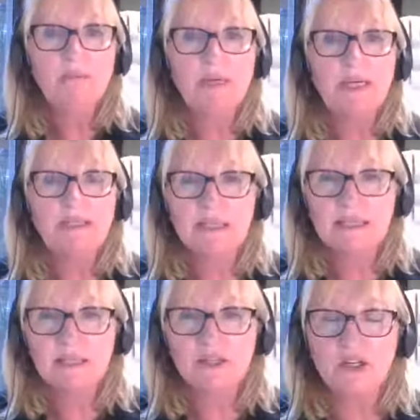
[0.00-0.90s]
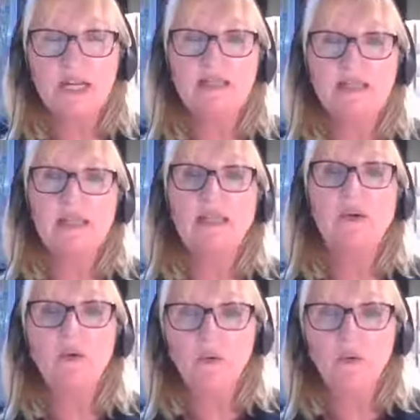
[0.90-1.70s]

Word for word: but sister Tracy